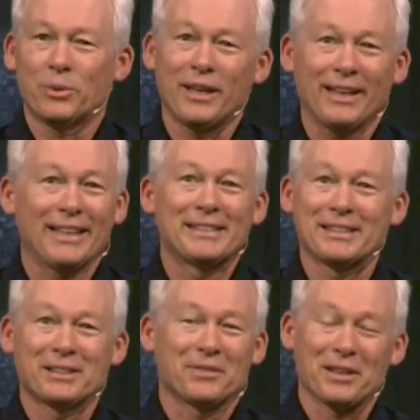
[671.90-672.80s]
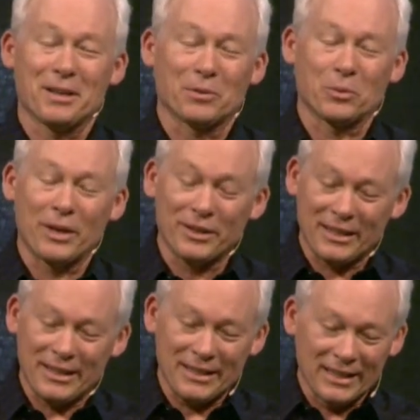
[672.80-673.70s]
it's just phenomenal. Where
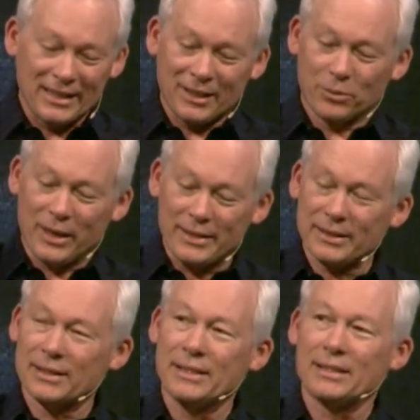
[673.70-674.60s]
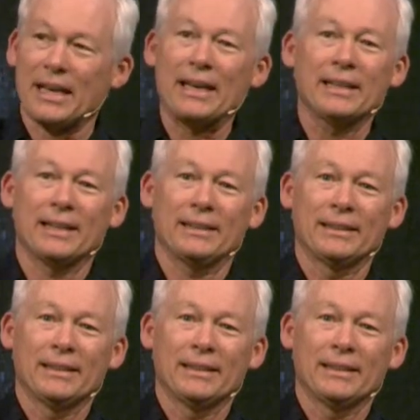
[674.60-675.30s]
he raises his hand